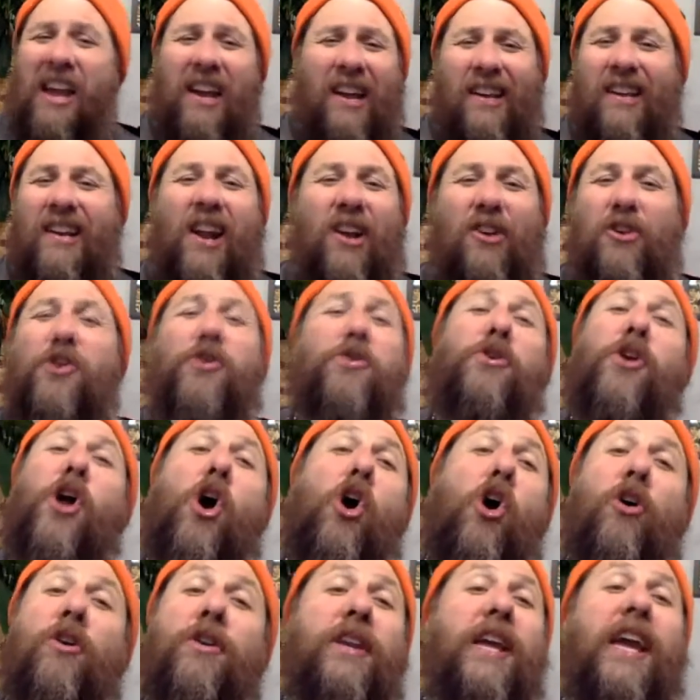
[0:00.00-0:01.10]
Now you
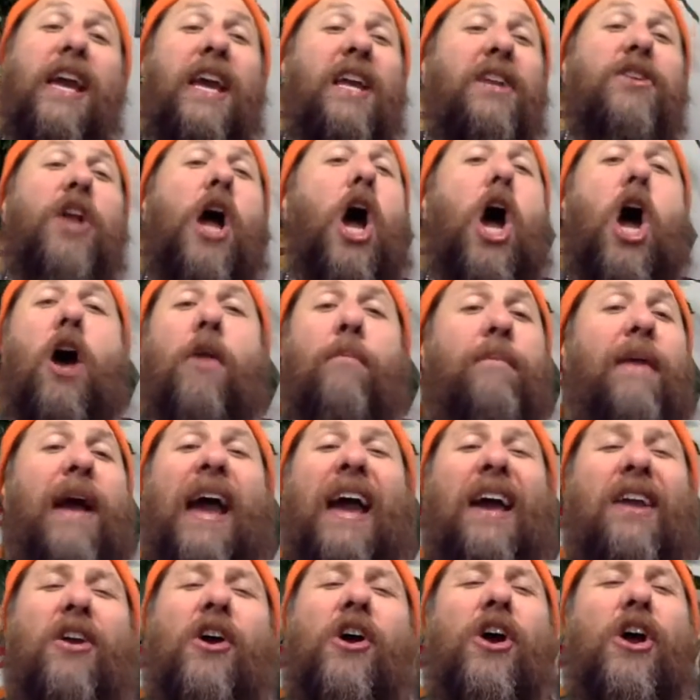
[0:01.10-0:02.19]
don't need no
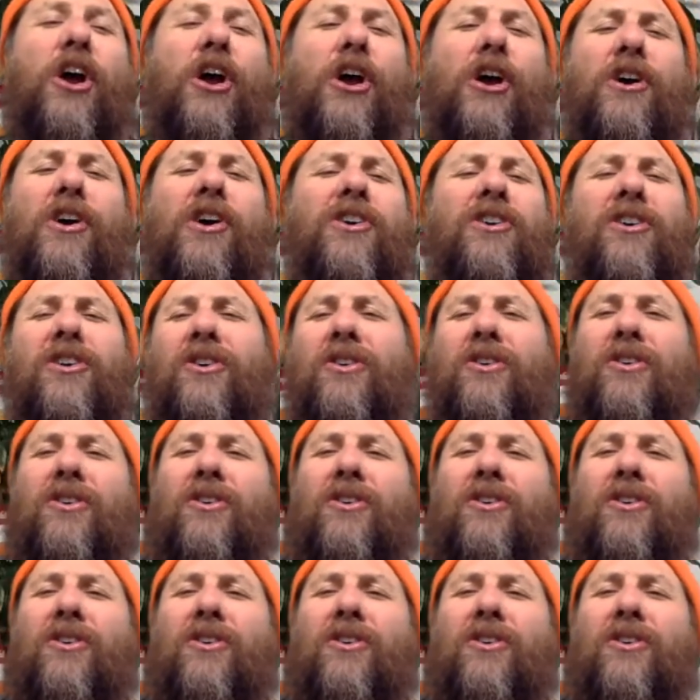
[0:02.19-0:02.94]
manners,